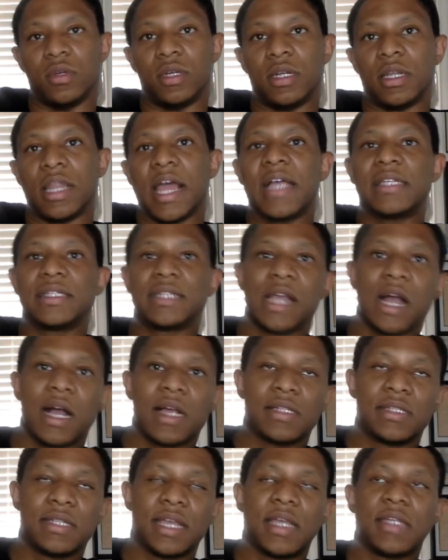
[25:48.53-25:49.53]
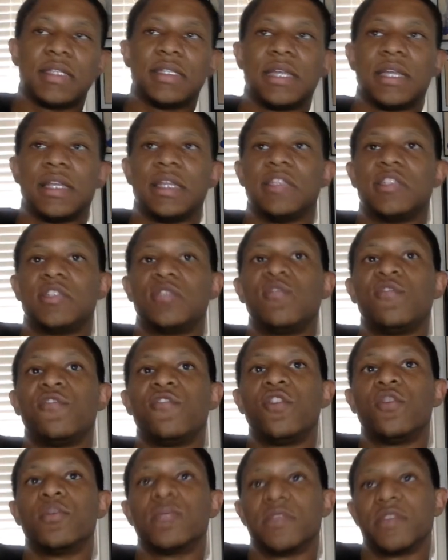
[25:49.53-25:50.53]
And the last thing I'll say is that there's two
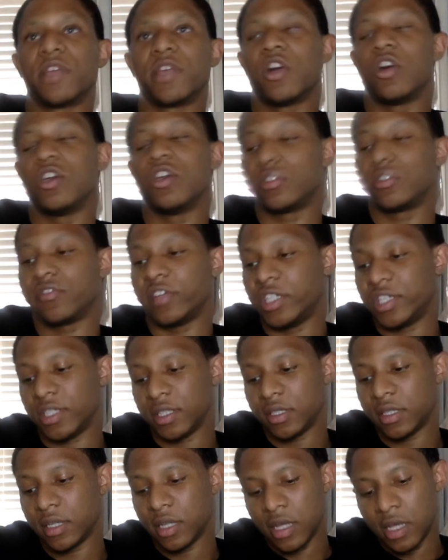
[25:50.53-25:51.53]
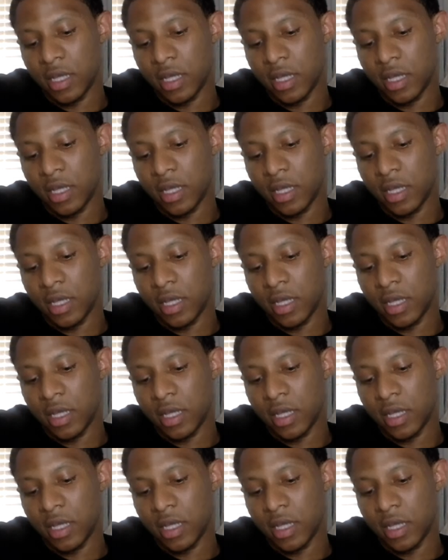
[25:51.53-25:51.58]
forms of incarceration.